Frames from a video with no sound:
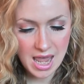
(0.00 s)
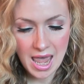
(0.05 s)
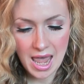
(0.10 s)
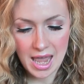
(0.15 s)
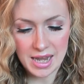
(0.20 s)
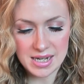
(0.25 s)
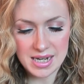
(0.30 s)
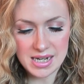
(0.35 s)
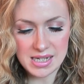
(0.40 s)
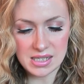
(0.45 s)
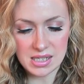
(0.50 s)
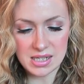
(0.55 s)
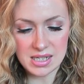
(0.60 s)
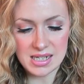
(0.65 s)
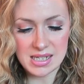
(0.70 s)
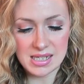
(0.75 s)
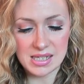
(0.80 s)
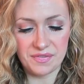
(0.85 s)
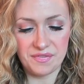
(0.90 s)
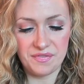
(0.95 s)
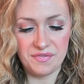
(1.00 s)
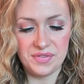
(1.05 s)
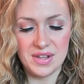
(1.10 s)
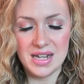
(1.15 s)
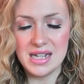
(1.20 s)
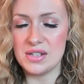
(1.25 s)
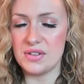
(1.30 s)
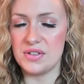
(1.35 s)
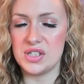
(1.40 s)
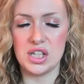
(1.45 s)
And these
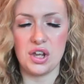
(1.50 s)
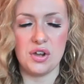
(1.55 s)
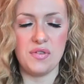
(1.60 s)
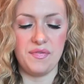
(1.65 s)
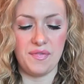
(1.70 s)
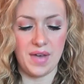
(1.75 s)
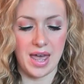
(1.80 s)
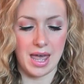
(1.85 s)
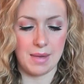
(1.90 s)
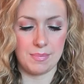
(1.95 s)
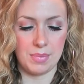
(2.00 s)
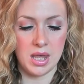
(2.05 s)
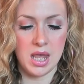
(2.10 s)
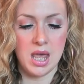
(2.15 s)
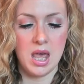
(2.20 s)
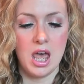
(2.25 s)
are so fab.